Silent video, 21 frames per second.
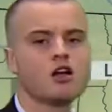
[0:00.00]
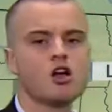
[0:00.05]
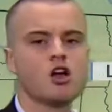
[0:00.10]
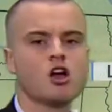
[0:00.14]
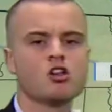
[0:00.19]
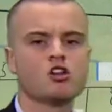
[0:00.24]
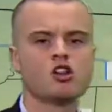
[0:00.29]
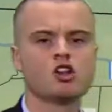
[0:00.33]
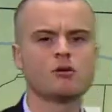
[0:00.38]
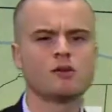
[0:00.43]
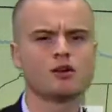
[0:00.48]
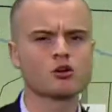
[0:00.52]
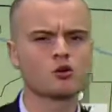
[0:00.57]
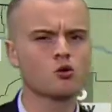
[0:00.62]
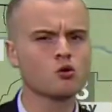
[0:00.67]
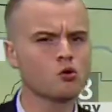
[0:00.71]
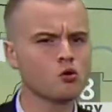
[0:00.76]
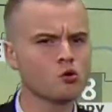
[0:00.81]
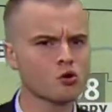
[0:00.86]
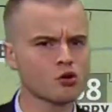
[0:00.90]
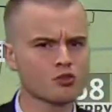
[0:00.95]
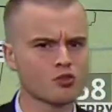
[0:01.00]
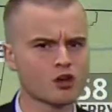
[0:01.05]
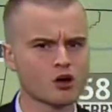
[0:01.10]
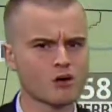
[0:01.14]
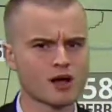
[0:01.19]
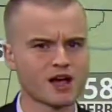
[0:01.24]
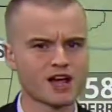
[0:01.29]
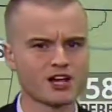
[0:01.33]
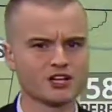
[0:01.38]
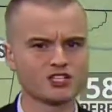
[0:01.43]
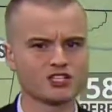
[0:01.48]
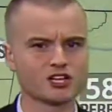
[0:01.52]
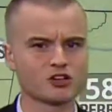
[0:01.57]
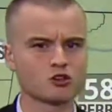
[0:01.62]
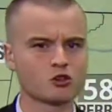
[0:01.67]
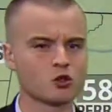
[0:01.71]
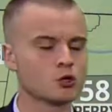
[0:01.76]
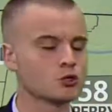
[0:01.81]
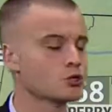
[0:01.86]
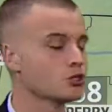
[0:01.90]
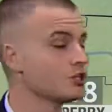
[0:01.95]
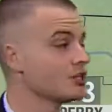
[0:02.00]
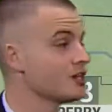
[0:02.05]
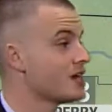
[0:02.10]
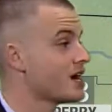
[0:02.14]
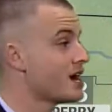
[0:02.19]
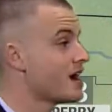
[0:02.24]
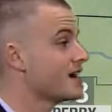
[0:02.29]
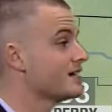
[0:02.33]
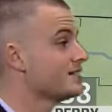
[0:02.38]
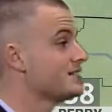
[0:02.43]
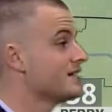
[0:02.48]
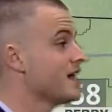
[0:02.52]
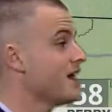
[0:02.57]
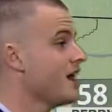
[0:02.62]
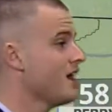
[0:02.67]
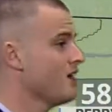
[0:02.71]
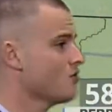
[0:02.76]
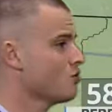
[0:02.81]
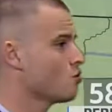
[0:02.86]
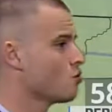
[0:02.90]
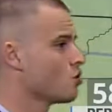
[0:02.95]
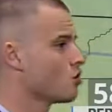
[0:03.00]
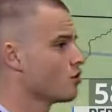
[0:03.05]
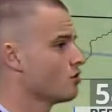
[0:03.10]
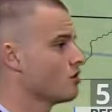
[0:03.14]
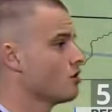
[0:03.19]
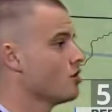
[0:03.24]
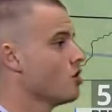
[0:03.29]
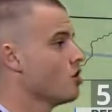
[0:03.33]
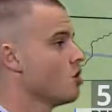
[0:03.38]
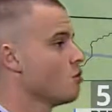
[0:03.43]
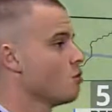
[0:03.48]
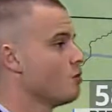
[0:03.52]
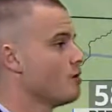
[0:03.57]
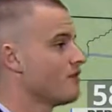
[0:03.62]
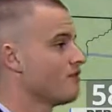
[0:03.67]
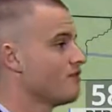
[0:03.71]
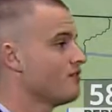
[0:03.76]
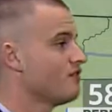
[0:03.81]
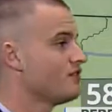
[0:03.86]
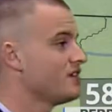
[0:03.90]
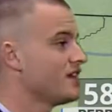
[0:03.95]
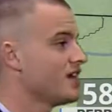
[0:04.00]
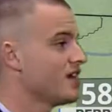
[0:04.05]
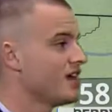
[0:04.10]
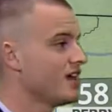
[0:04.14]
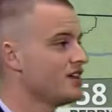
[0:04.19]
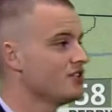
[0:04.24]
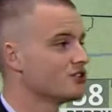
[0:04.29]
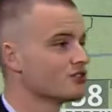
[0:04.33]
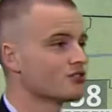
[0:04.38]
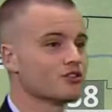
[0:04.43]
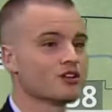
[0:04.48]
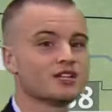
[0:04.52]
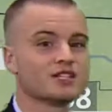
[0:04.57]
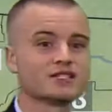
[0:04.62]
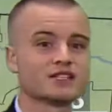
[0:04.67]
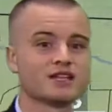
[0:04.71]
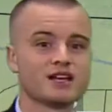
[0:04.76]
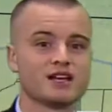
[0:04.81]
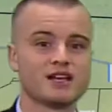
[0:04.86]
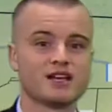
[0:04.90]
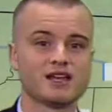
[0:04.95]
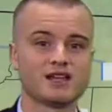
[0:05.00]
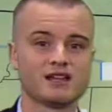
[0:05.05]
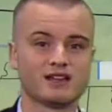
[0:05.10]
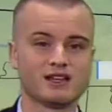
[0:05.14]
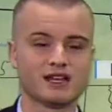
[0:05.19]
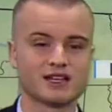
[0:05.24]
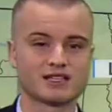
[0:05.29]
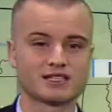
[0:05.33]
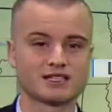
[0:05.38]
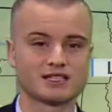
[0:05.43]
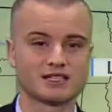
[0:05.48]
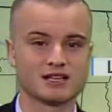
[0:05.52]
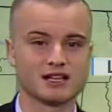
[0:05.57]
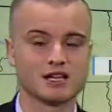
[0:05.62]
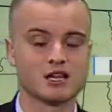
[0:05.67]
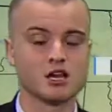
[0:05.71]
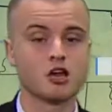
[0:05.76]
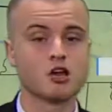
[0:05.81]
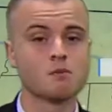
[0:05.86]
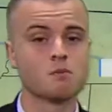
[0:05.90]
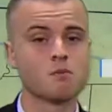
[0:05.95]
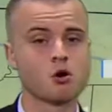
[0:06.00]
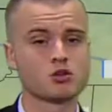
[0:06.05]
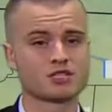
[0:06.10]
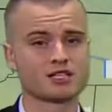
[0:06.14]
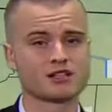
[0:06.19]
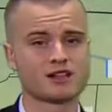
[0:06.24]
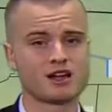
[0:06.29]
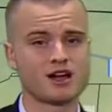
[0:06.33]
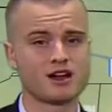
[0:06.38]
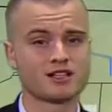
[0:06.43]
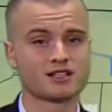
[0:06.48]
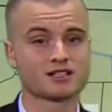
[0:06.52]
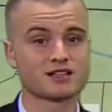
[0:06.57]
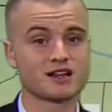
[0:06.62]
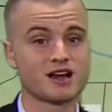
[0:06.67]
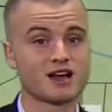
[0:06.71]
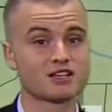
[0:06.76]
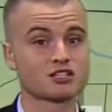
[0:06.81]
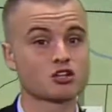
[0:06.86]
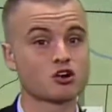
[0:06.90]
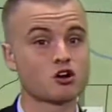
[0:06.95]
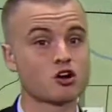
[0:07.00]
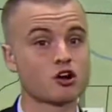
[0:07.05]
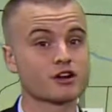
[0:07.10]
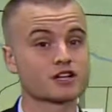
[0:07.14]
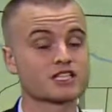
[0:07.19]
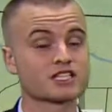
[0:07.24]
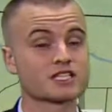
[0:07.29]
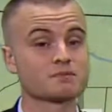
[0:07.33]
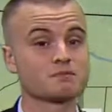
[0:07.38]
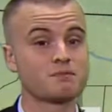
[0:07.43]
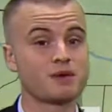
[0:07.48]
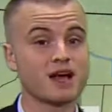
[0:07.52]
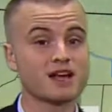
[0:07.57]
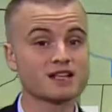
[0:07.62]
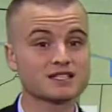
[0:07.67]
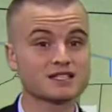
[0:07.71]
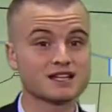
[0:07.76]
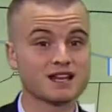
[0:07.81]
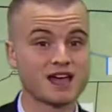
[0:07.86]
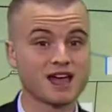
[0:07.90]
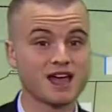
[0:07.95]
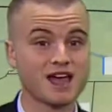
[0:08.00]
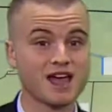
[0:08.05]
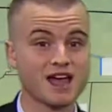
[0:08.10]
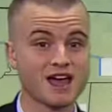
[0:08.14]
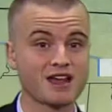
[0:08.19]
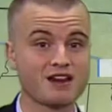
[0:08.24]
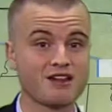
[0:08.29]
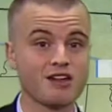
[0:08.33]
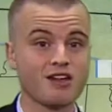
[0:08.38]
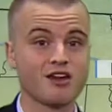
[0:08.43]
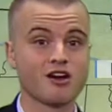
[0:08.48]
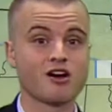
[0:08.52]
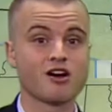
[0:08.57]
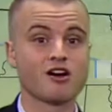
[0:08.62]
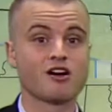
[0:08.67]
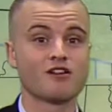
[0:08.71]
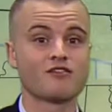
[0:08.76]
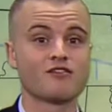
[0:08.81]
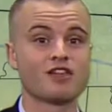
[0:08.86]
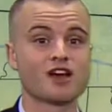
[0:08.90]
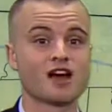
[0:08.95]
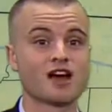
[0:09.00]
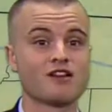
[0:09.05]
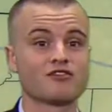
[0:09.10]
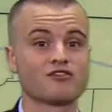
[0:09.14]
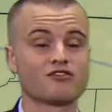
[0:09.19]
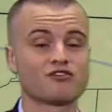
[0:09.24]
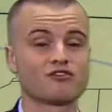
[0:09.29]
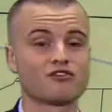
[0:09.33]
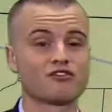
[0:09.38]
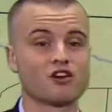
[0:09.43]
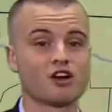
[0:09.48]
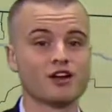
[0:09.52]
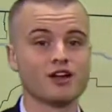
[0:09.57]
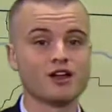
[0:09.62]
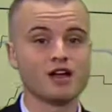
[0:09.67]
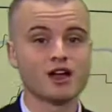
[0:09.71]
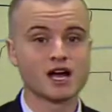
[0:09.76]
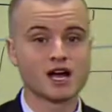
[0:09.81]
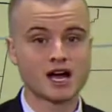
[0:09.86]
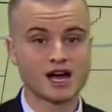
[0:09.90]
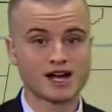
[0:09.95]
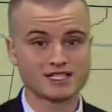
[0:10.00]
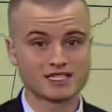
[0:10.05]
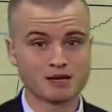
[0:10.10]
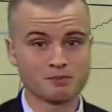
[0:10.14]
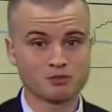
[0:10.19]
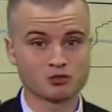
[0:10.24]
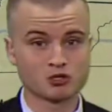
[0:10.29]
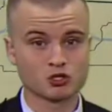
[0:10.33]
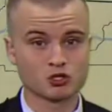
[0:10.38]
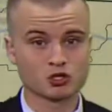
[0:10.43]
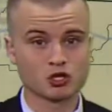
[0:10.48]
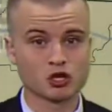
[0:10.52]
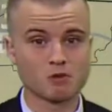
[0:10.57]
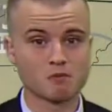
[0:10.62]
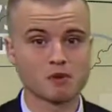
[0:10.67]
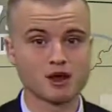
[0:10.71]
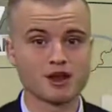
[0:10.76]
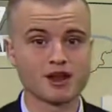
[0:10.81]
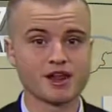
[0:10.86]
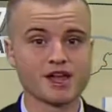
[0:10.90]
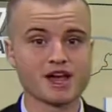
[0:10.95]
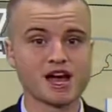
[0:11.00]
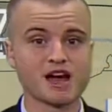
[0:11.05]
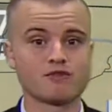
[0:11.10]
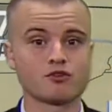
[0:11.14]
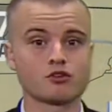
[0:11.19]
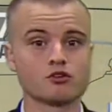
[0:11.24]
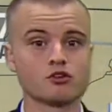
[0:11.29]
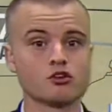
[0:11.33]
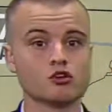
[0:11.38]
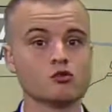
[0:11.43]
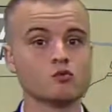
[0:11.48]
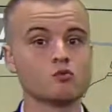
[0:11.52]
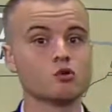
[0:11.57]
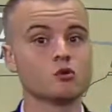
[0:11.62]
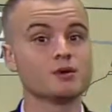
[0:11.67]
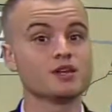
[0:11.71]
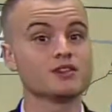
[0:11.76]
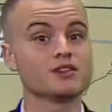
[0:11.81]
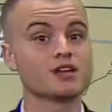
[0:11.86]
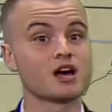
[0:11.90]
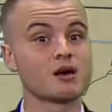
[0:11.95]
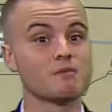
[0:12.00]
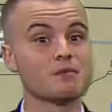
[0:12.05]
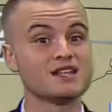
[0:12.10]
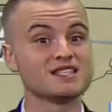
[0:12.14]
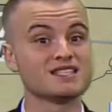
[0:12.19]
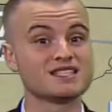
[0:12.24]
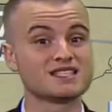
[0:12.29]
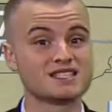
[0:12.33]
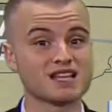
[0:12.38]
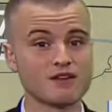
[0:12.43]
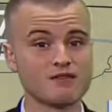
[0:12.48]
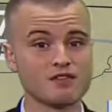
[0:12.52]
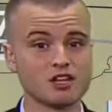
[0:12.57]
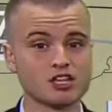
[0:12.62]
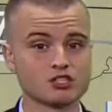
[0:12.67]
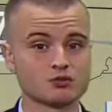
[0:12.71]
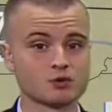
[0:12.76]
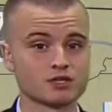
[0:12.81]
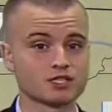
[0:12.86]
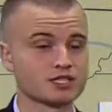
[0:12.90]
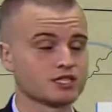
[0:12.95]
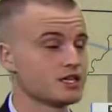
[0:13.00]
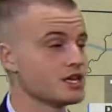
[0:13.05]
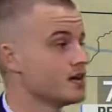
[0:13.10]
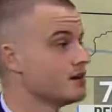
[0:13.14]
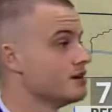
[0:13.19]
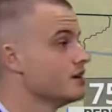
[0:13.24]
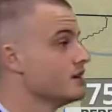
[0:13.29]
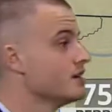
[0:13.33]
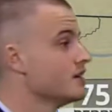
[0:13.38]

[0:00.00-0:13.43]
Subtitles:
A little bit cooler though as you get closer to the I-10 corridor, where we have 58 degrees in Lake City. Mostly cloudy skies are expected ahead of that front. High temperatures, though, Monday afternoon will be in the mid-70s once again.